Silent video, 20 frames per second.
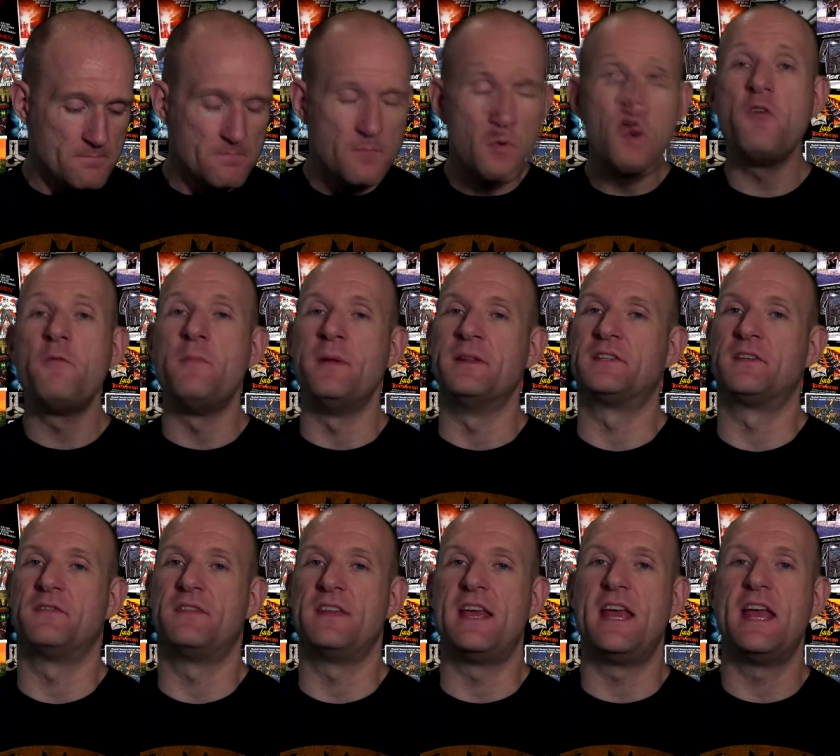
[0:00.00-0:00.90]

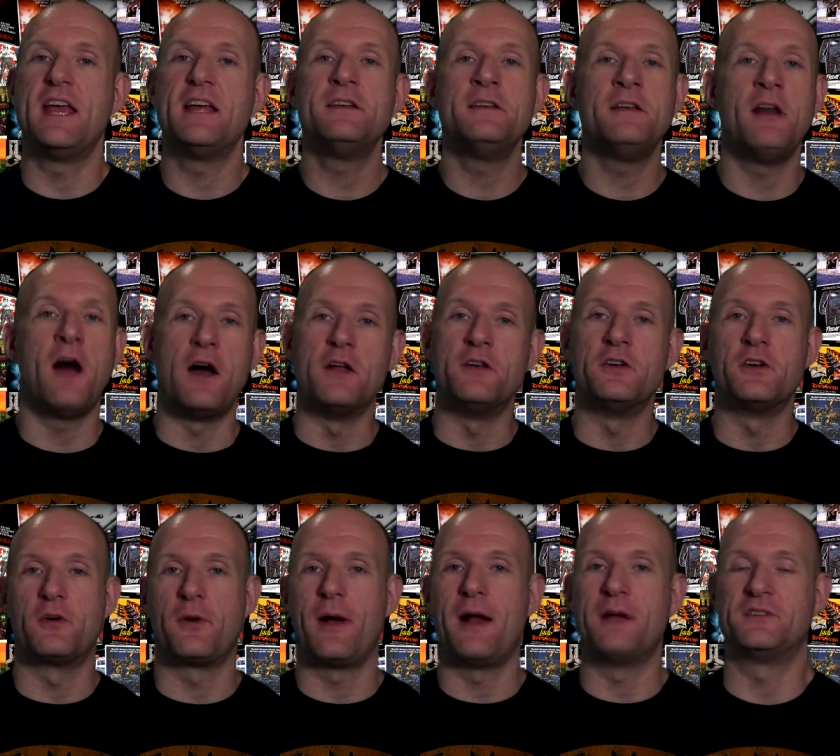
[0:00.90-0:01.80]
movements of the hidden
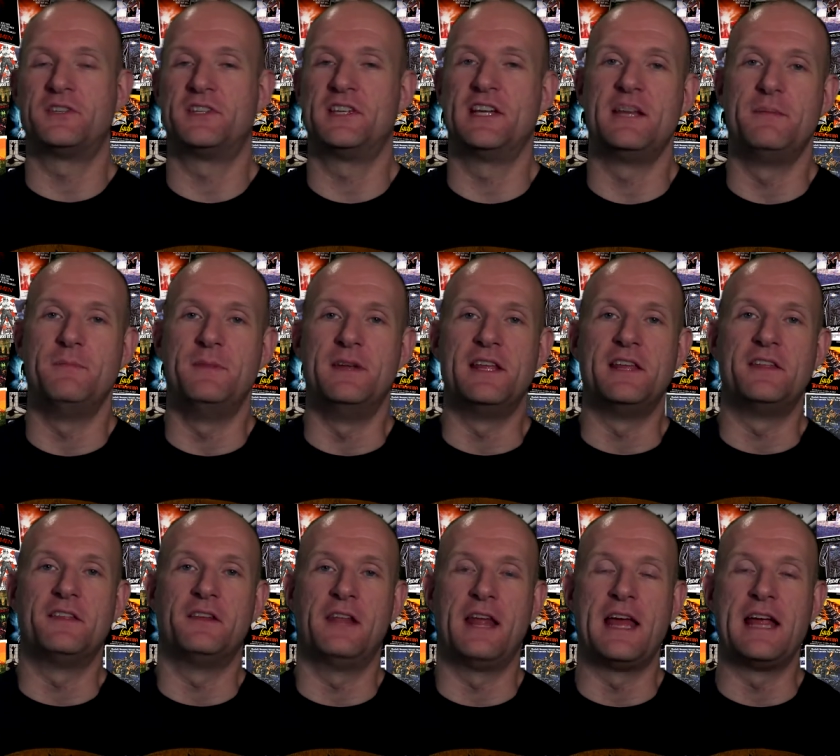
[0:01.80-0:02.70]
underground city
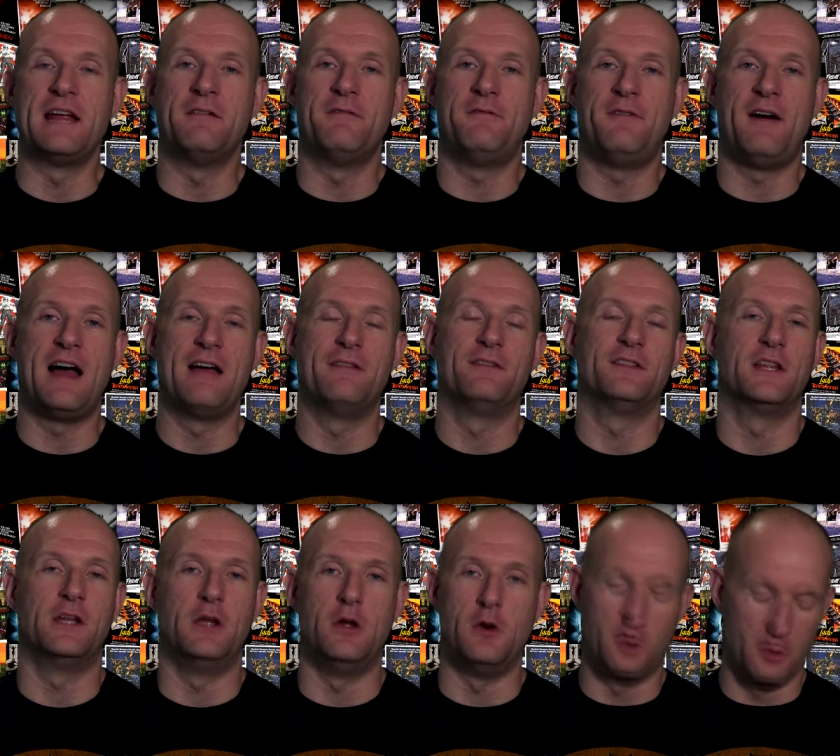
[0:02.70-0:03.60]
beneath Lane 5 at
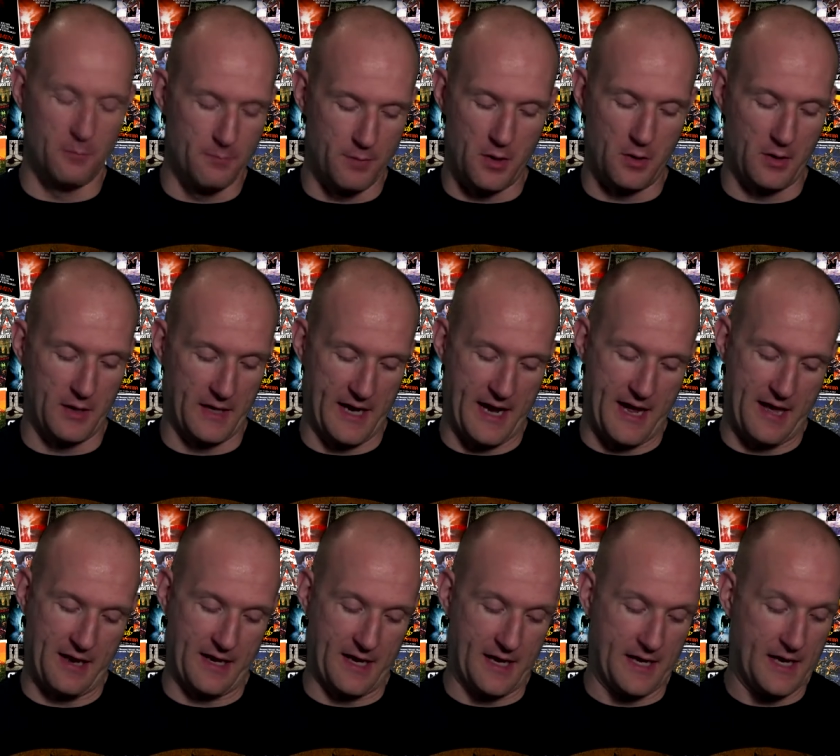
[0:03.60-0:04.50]
the local bowling
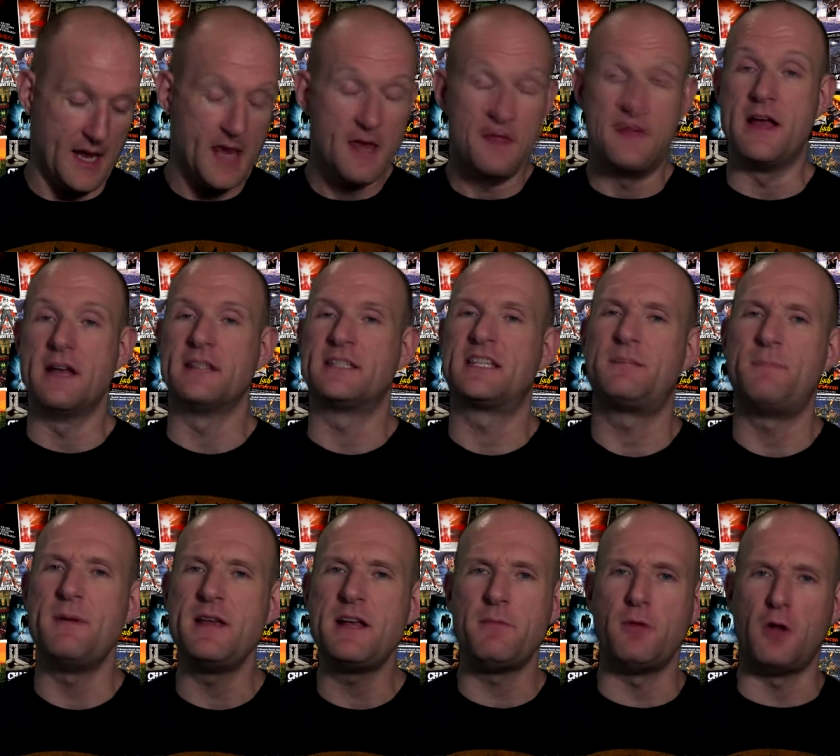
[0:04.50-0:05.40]
alley, the
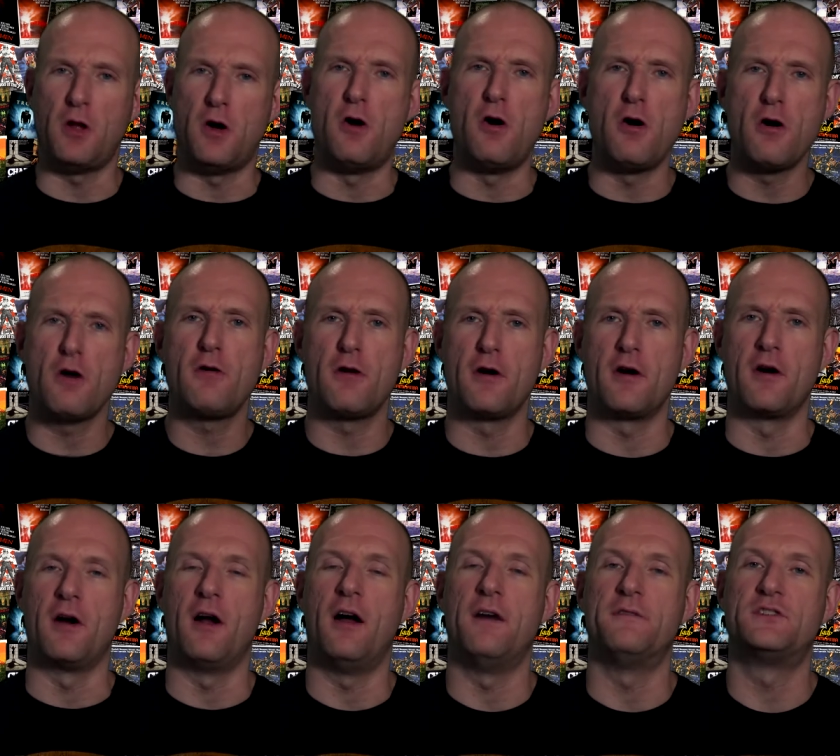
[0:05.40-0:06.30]
unspeakable
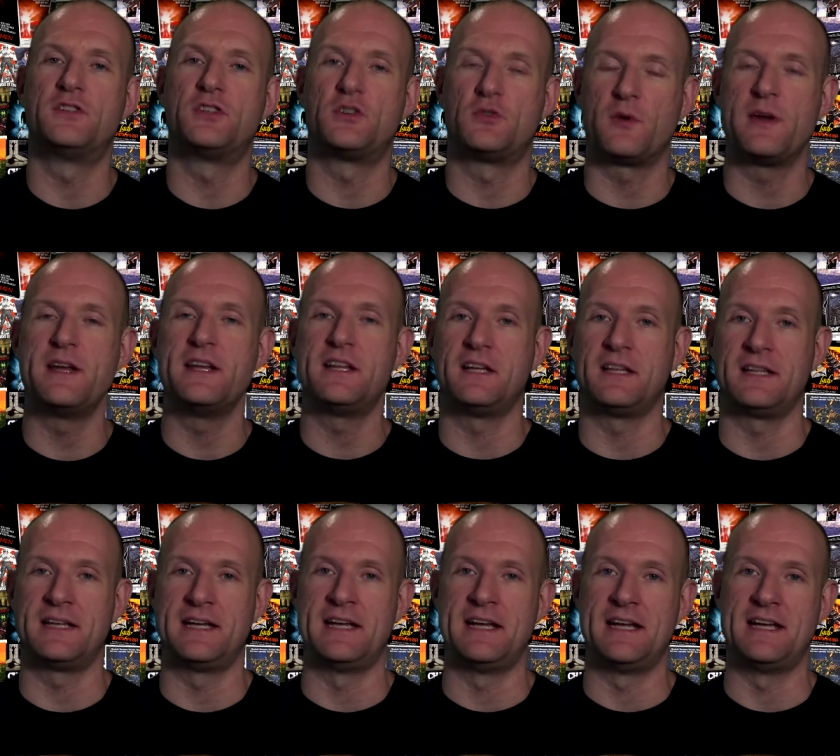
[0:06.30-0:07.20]
horror of street
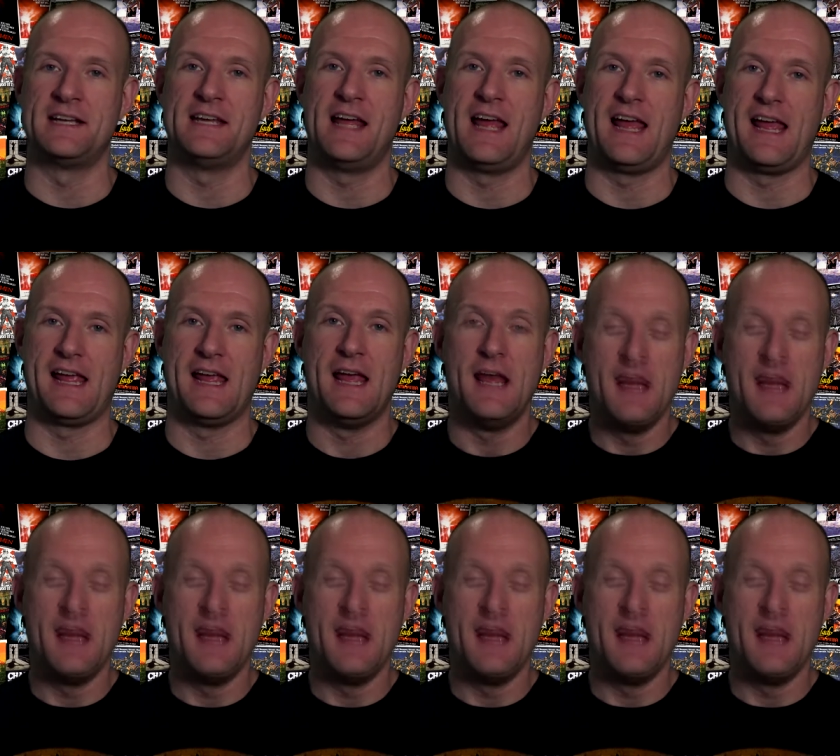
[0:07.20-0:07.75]
cleaning day,